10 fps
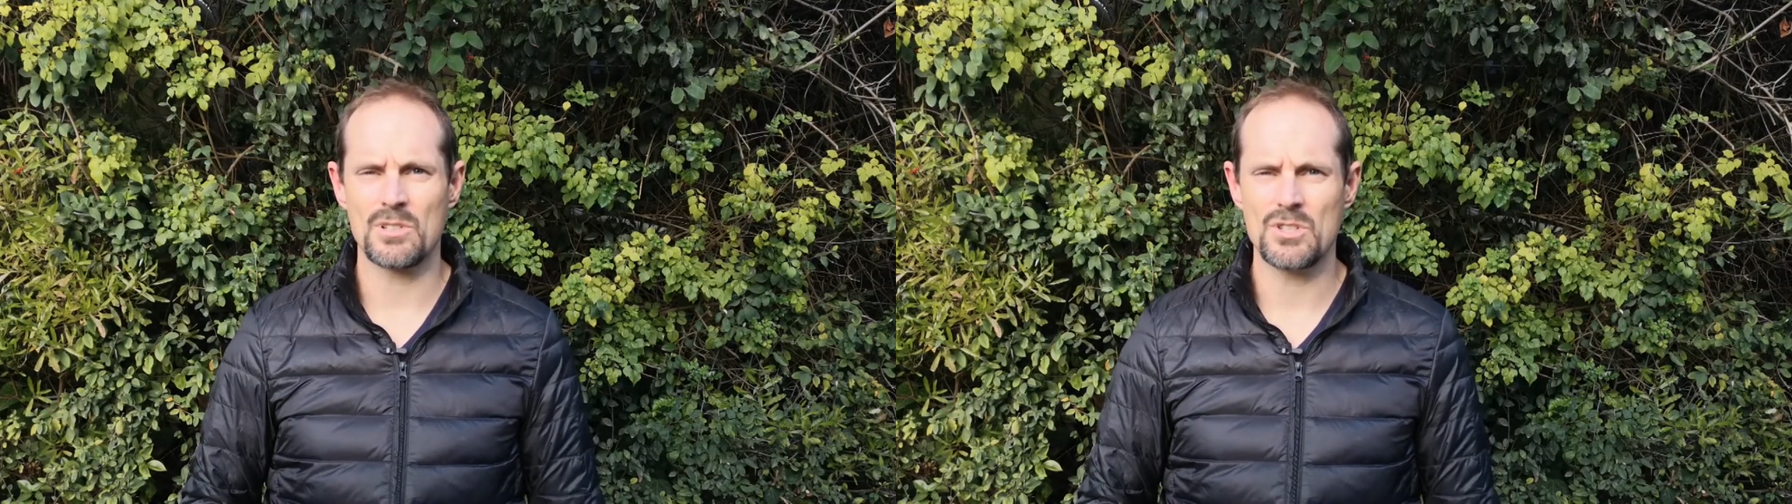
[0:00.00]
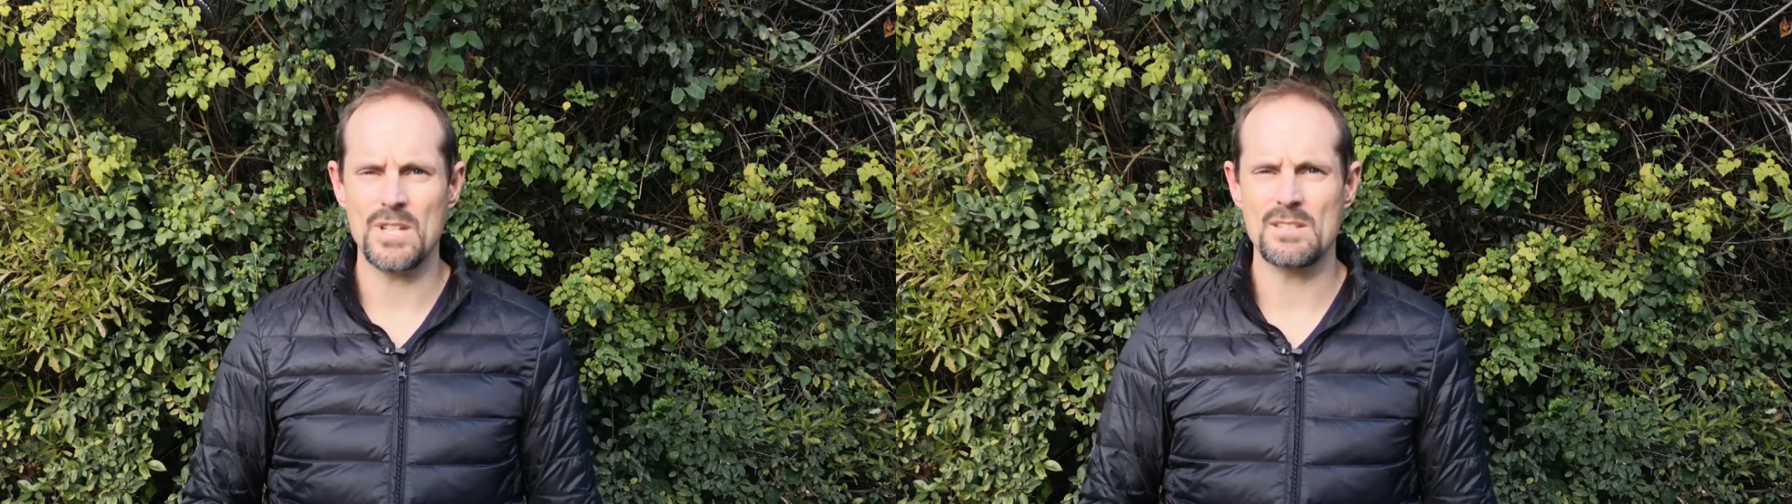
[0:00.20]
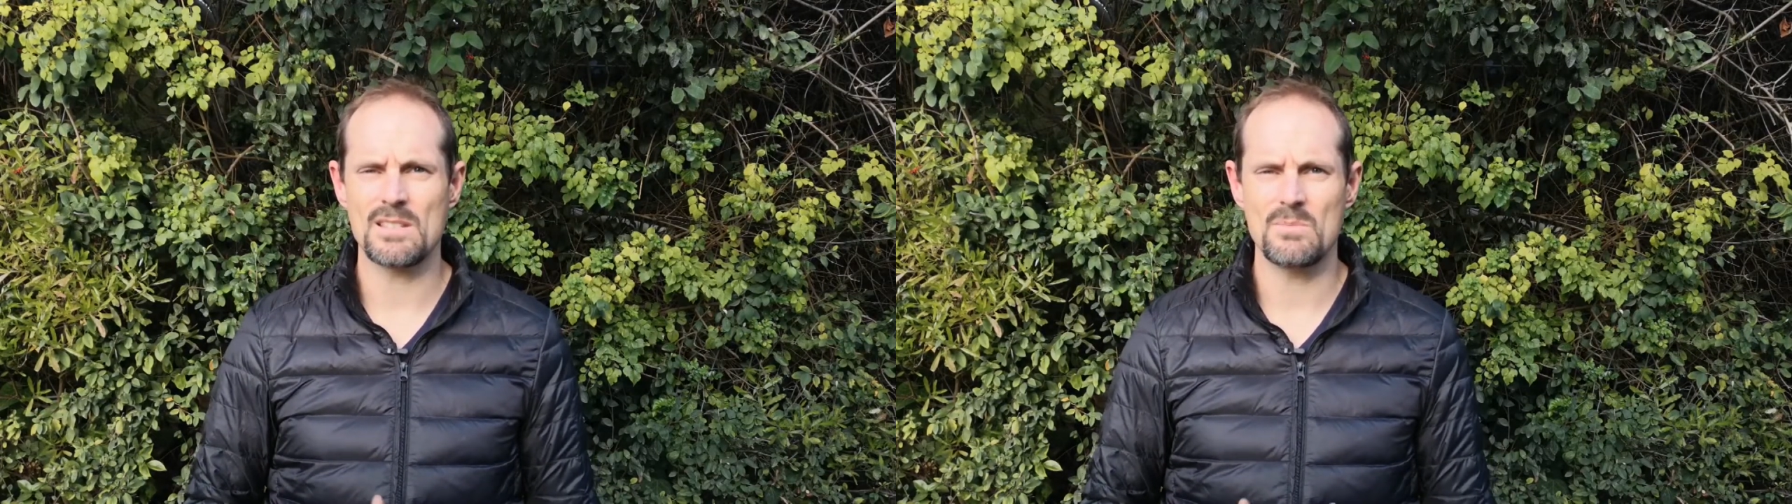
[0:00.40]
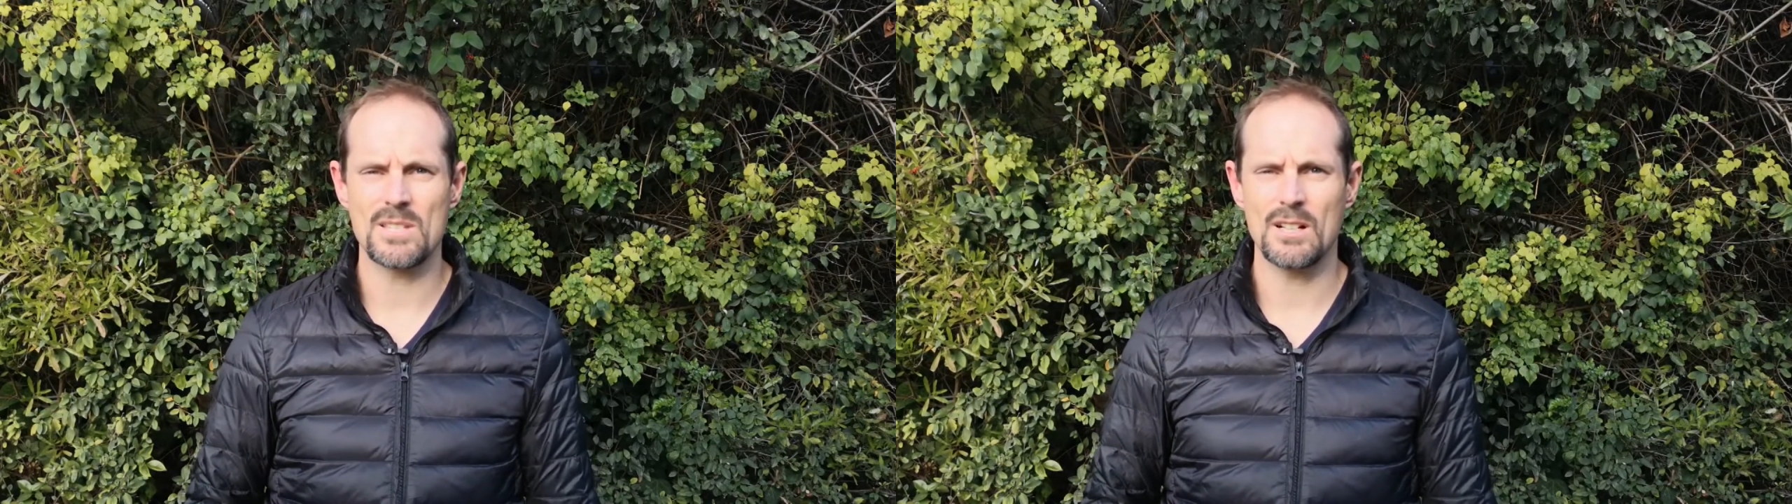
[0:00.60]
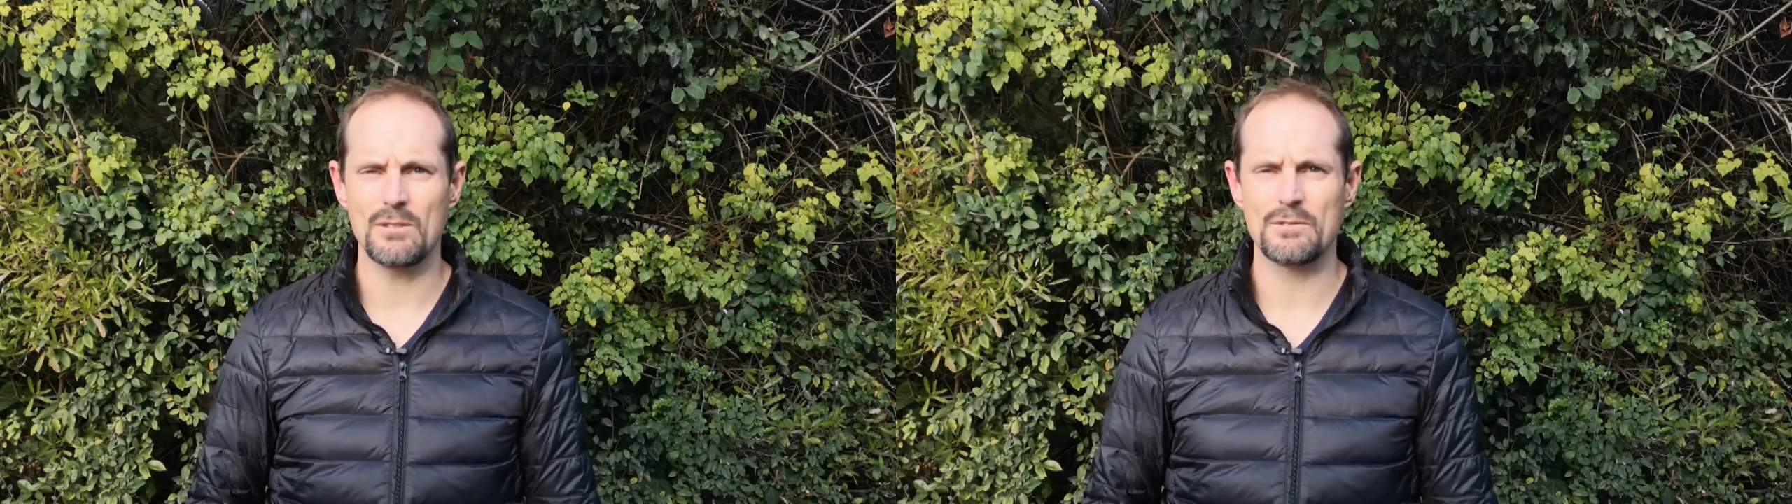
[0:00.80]
on Jesus
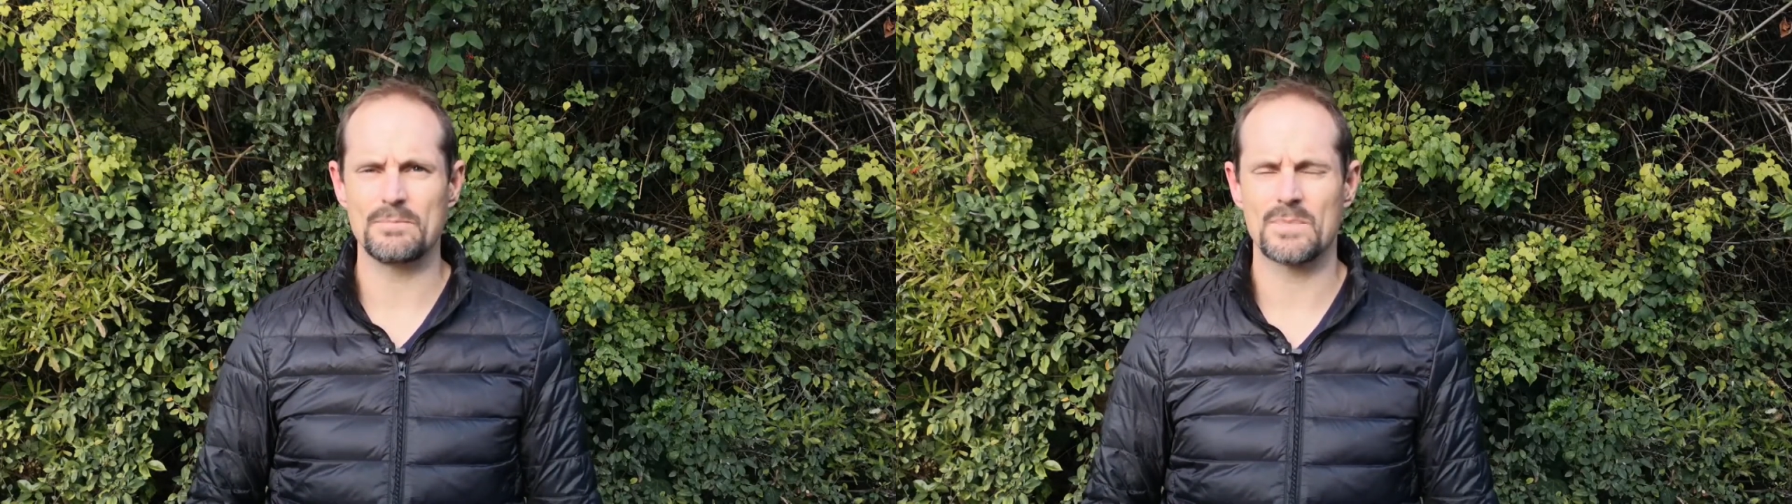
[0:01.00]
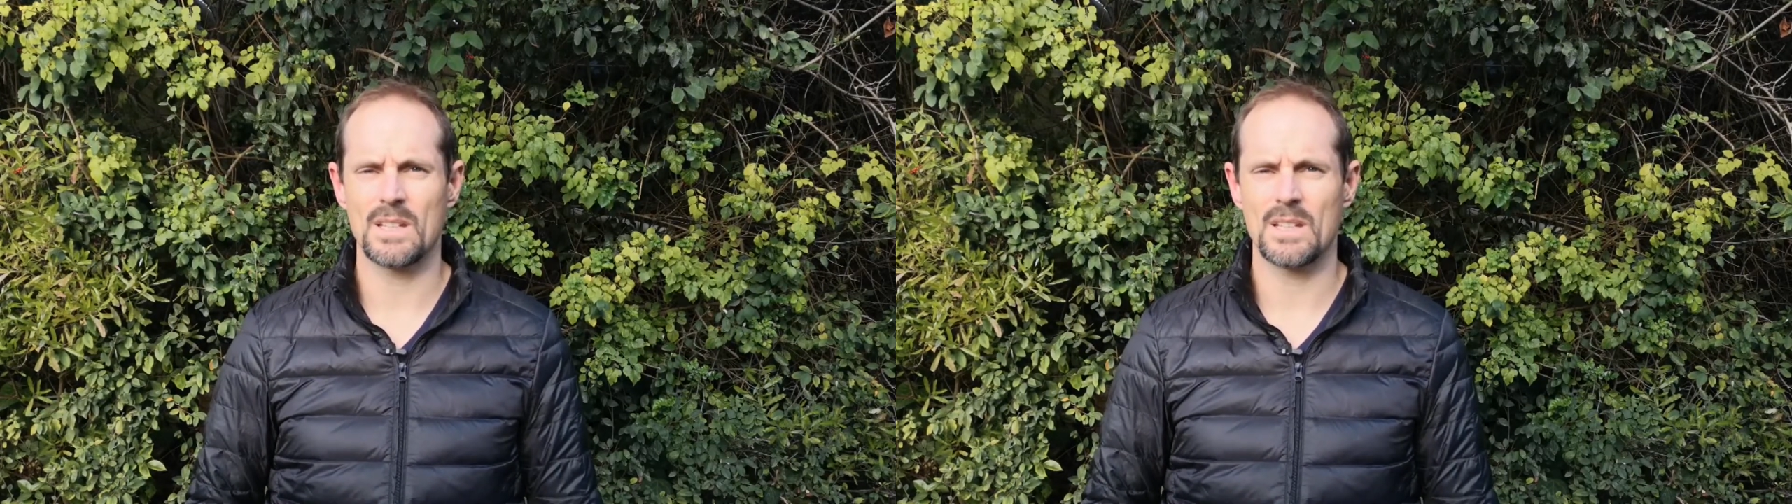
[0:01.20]
Himself.